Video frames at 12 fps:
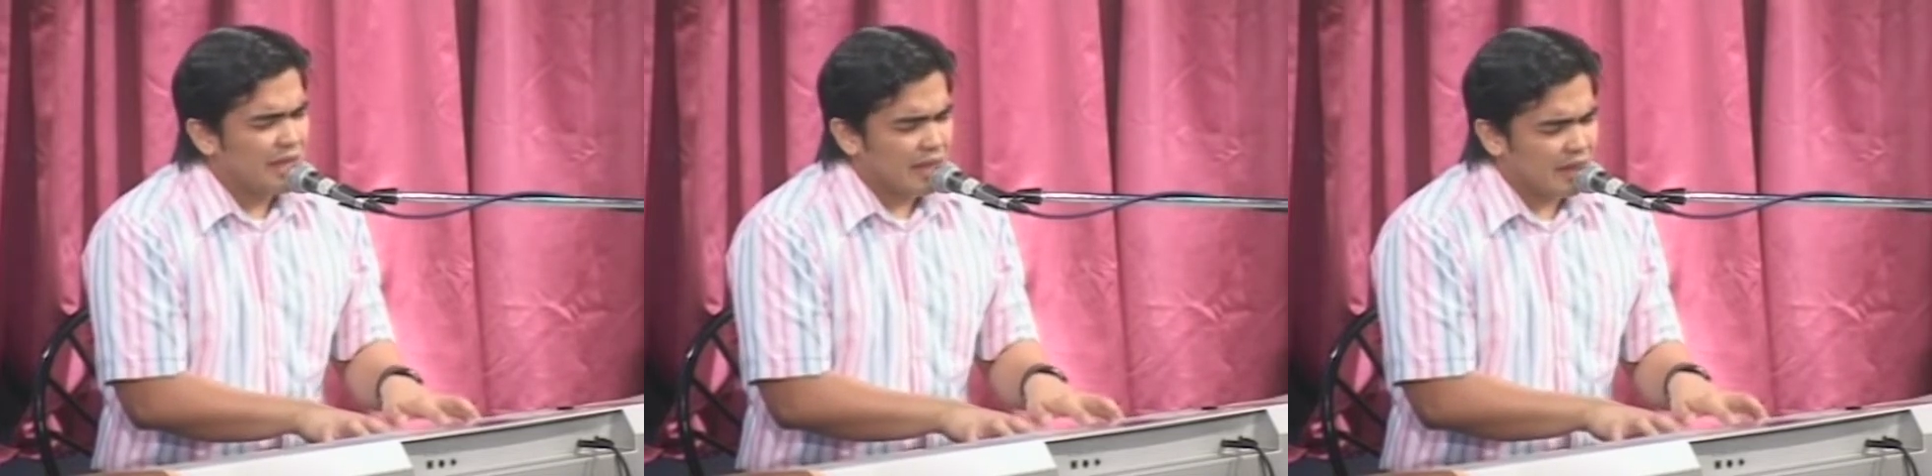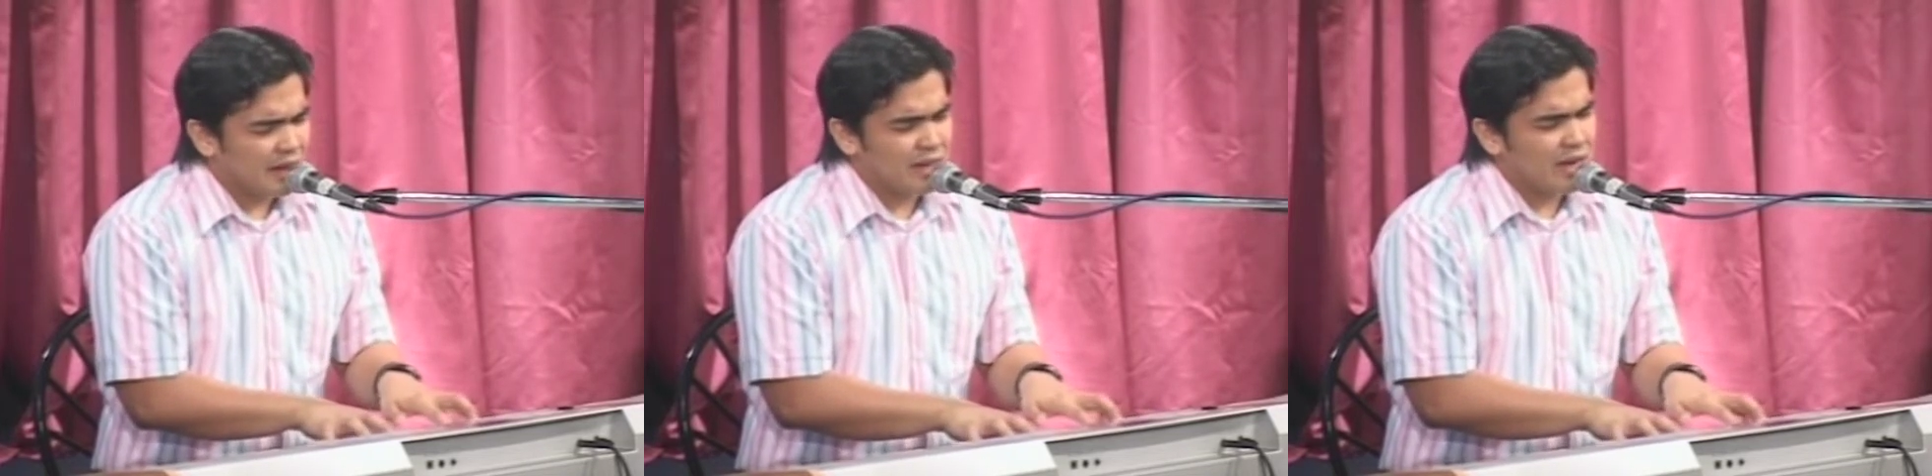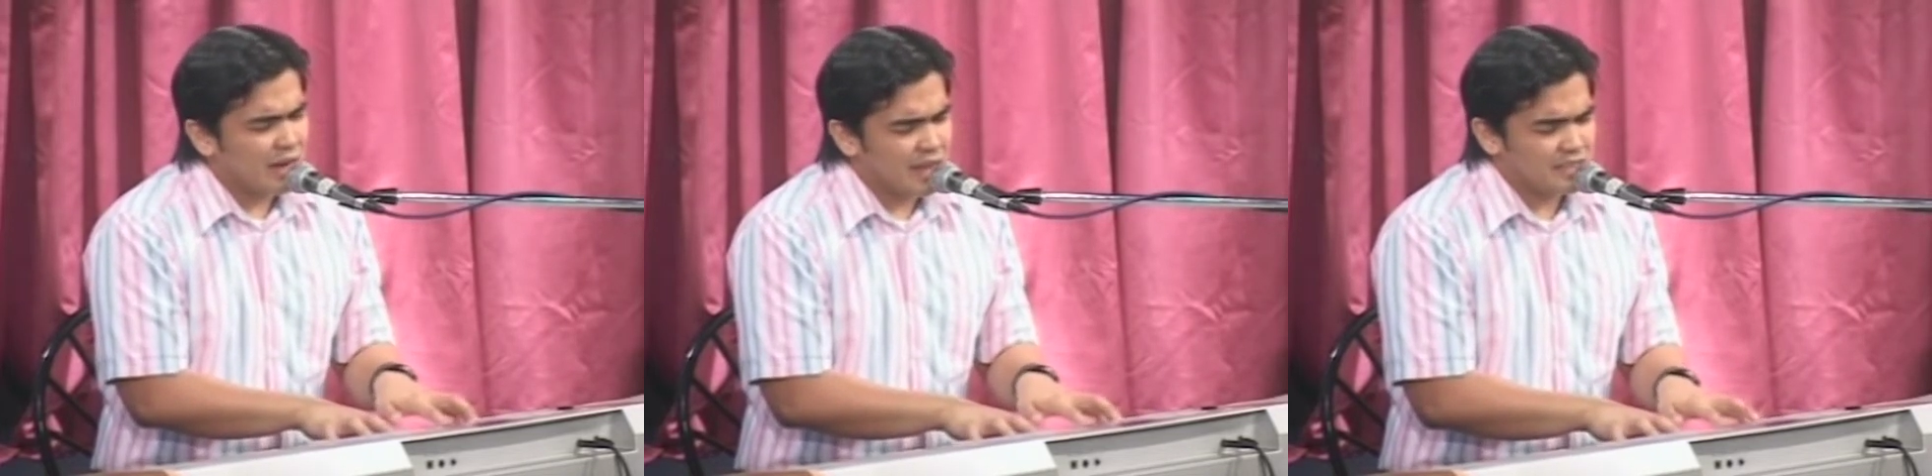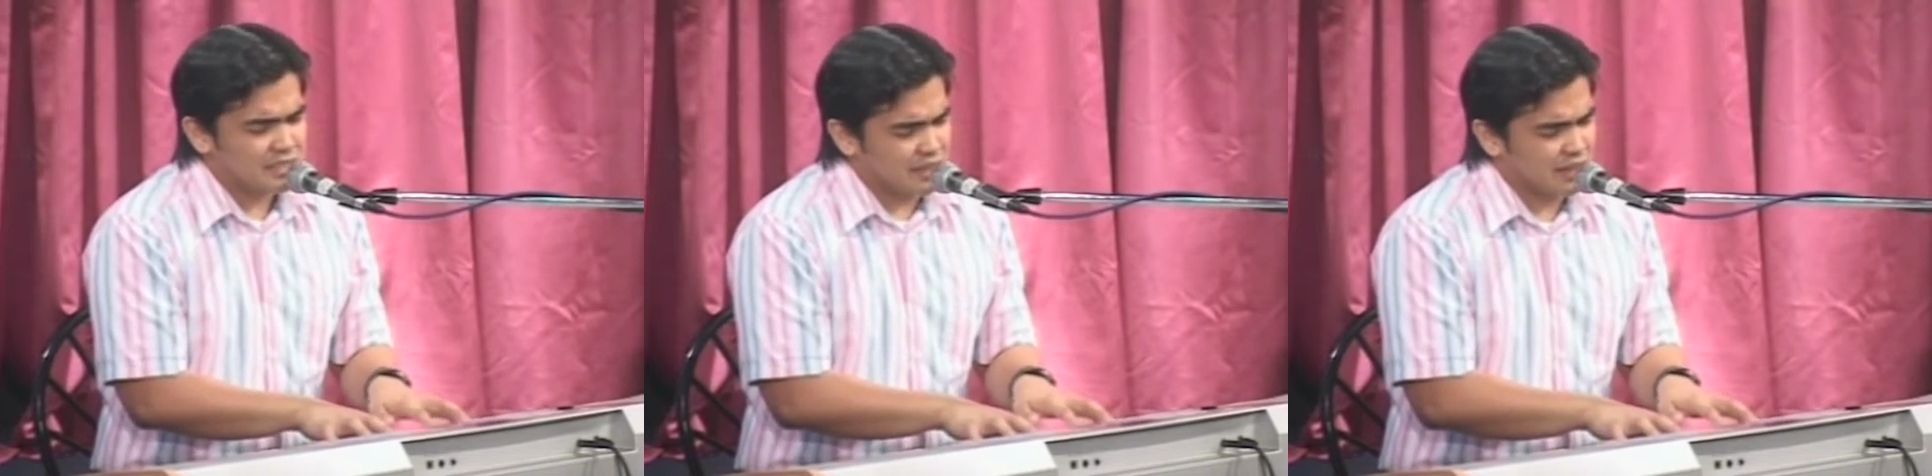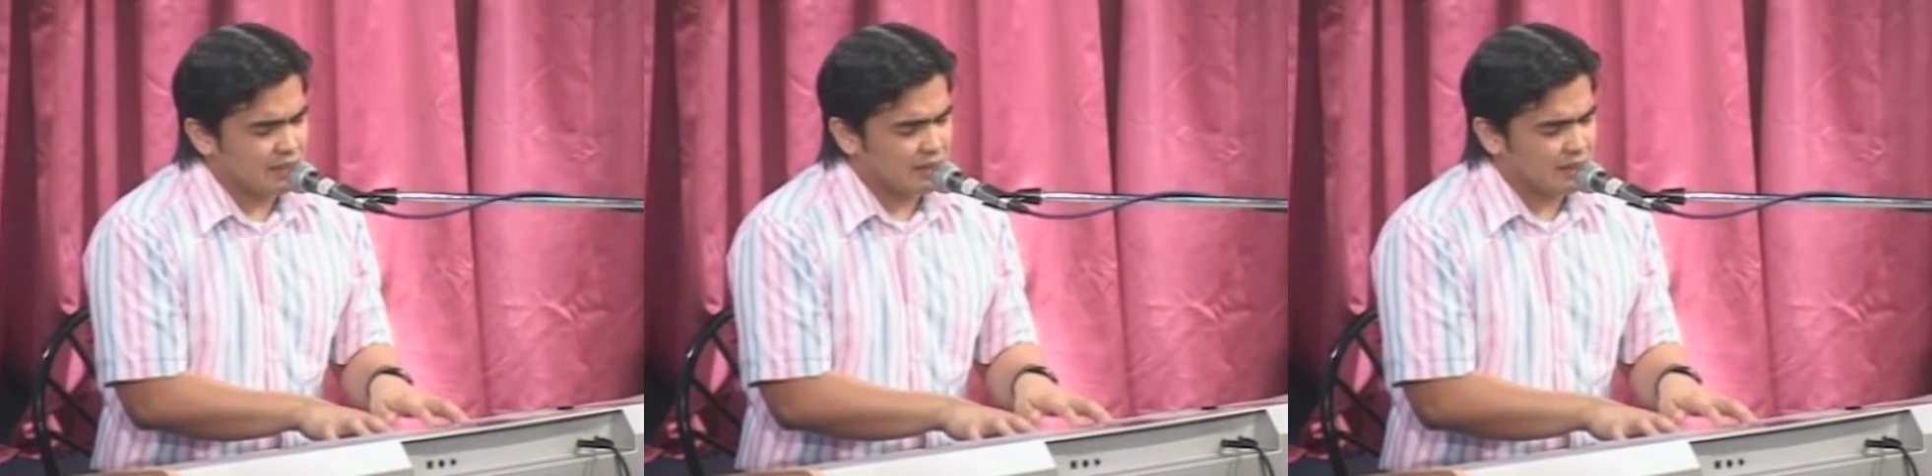and listen,